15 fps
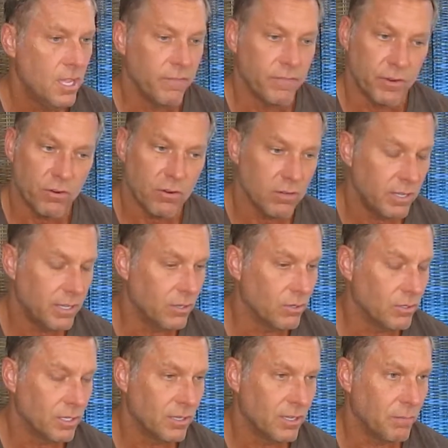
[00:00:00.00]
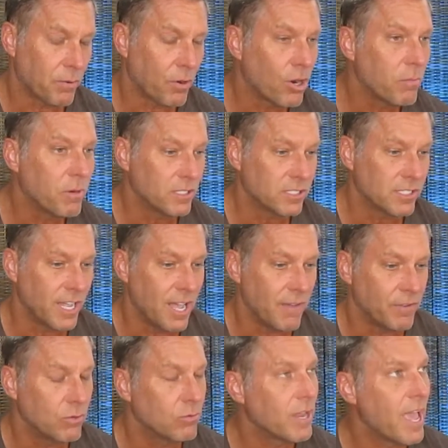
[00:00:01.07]
If you're, you know, a permanent staff,
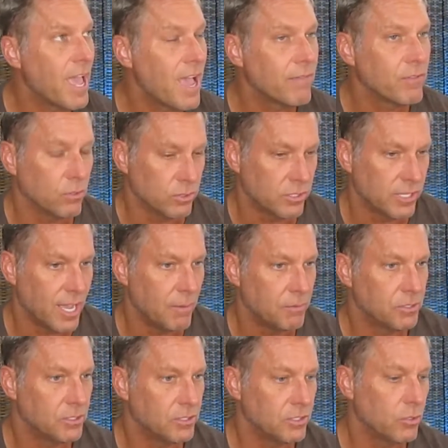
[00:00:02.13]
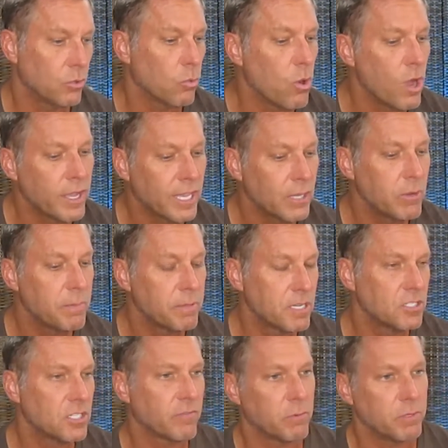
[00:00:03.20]
you don't have those options. You're walking away
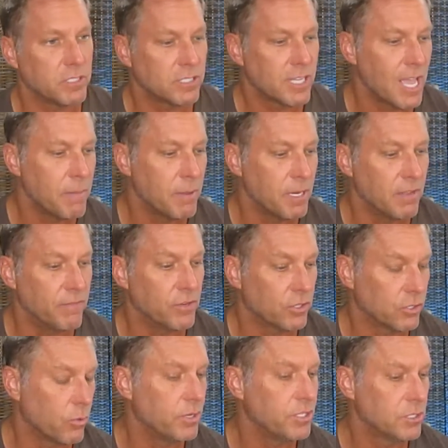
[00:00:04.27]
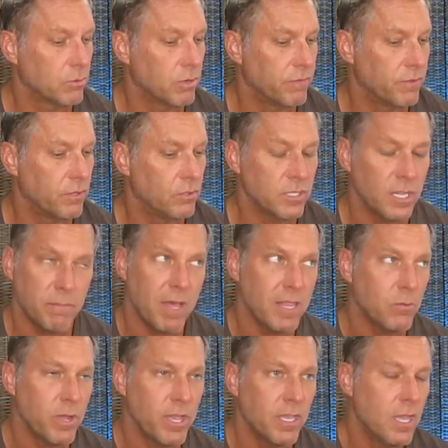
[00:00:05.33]
potentially from an assignment if you're going to refuse. And by the
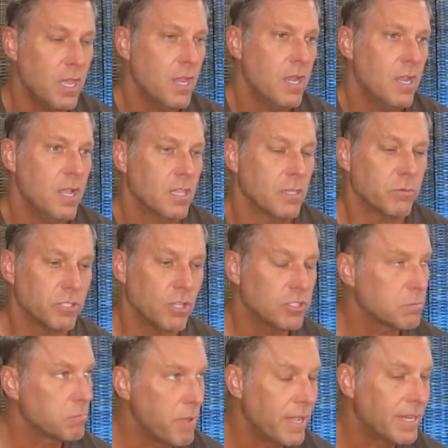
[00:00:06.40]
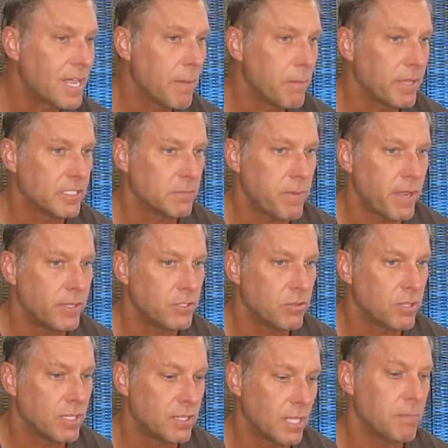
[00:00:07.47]
way, the results may not be as bad as you
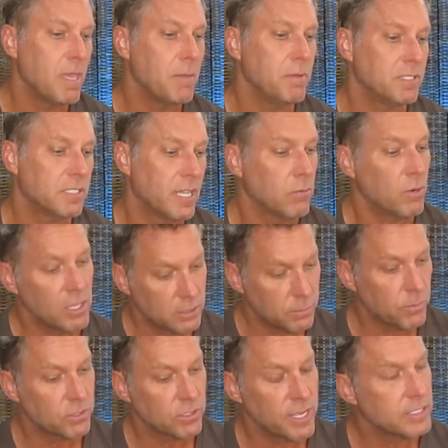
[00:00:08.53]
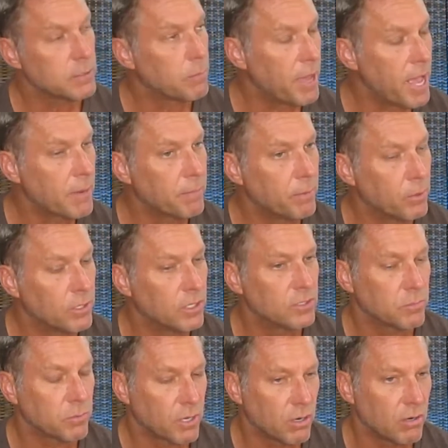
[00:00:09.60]
think. They may be saying, "Well, this person has a backbone and
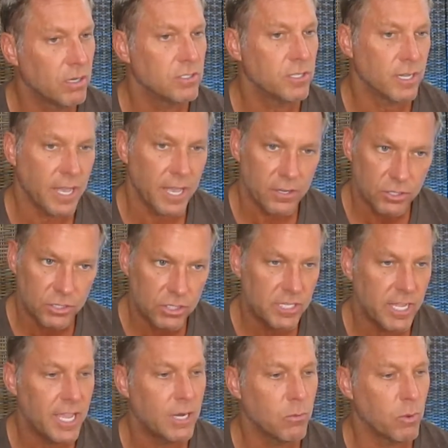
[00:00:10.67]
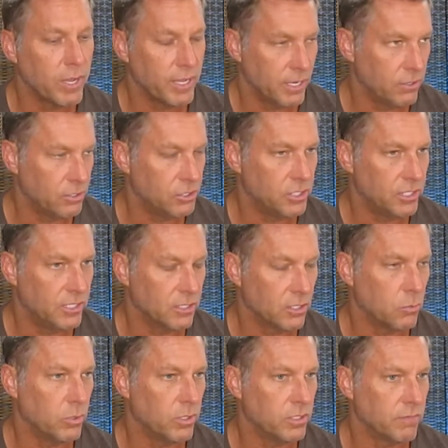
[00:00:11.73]
some courage, and I understand why he or she is
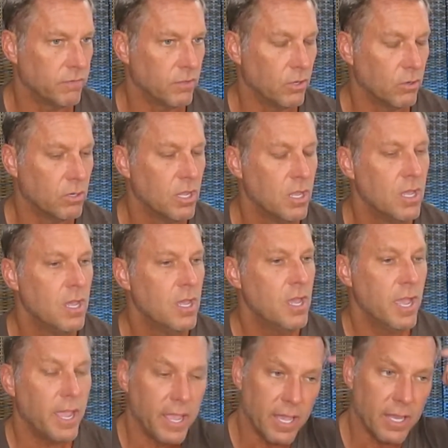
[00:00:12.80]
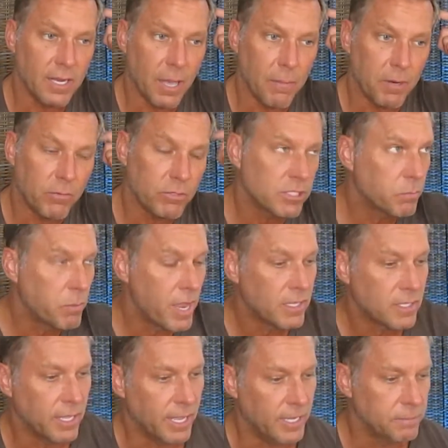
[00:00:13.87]
unwilling to float, and I'm going to respect
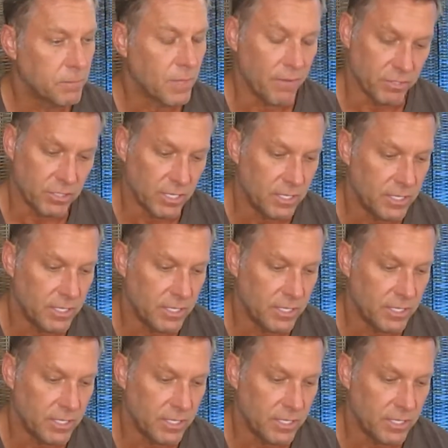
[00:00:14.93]
that." I've seen